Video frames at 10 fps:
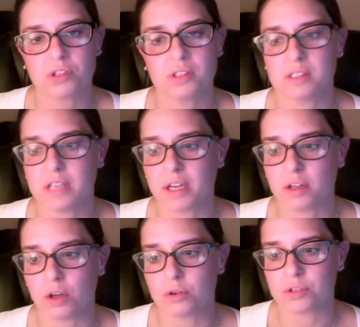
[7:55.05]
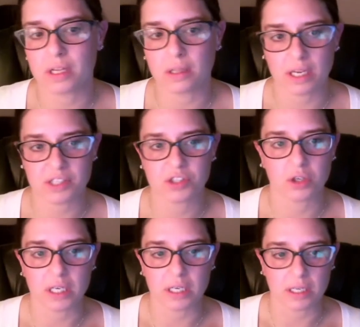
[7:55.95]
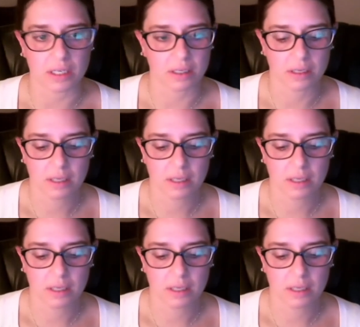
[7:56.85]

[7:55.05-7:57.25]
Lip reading: to stay closed unless you're eating.